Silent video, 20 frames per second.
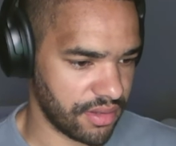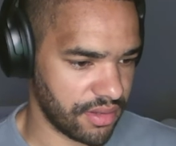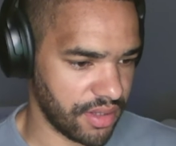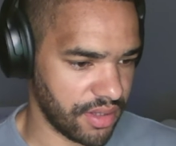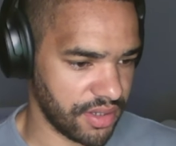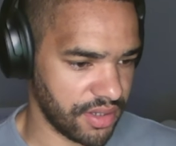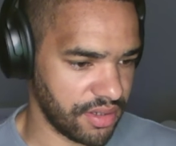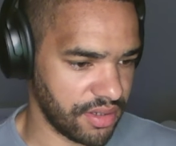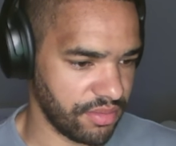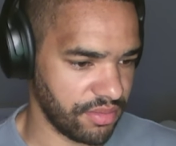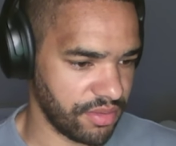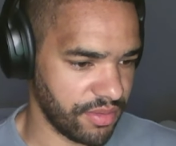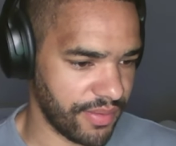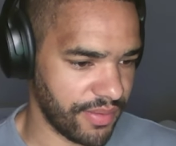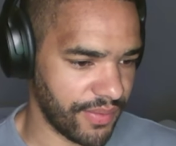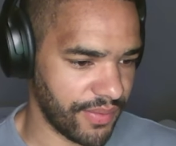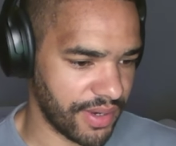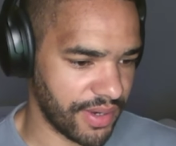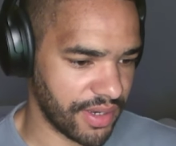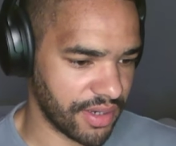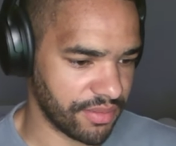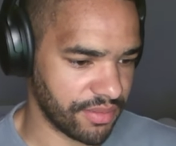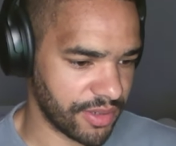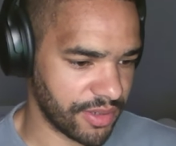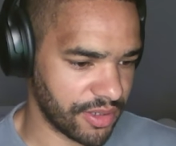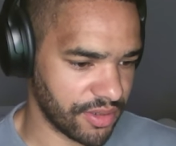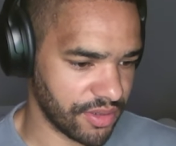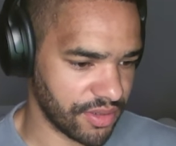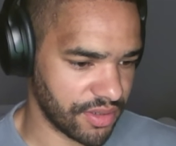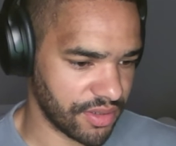That seems a bit weird
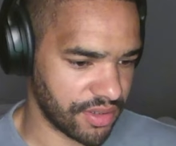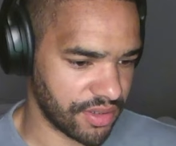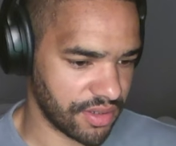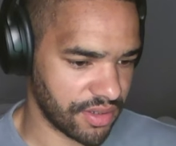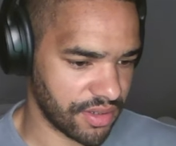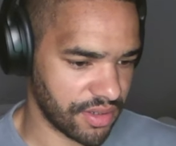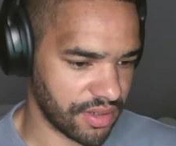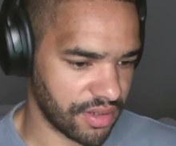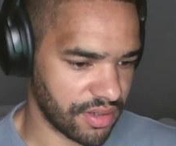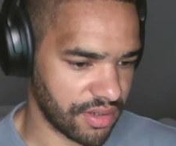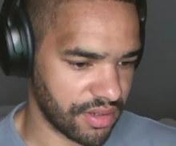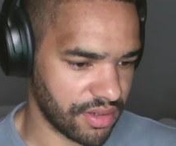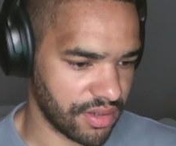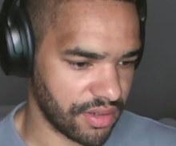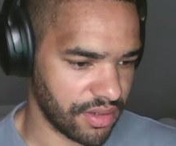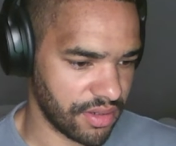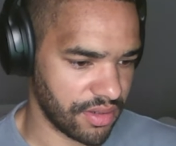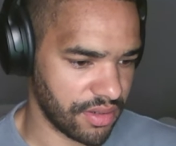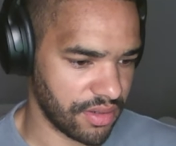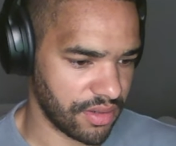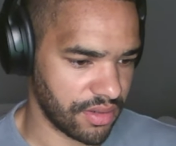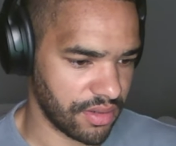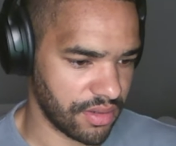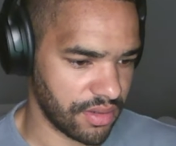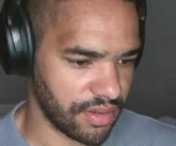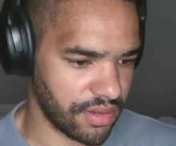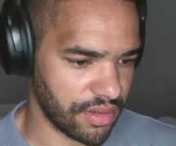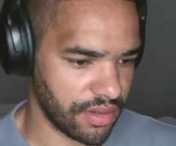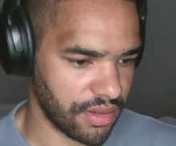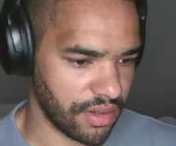because,
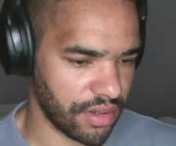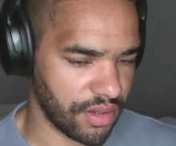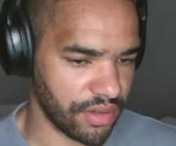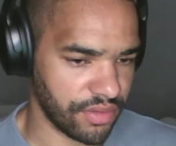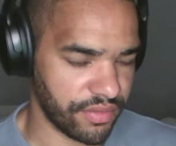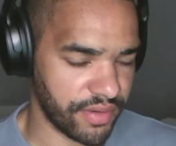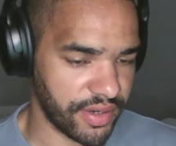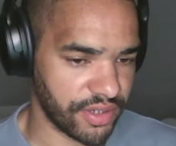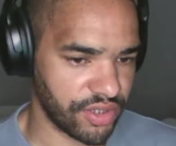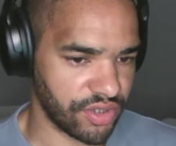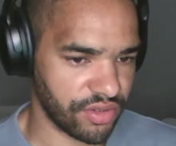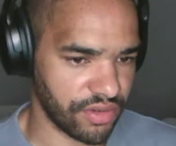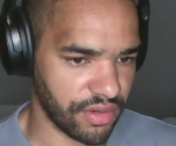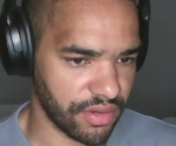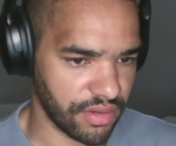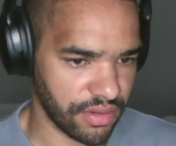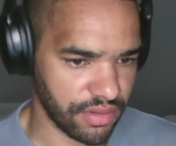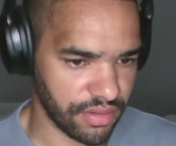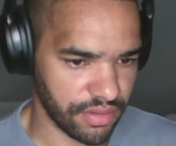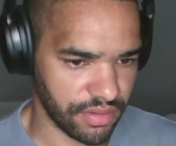oh, the restaurant.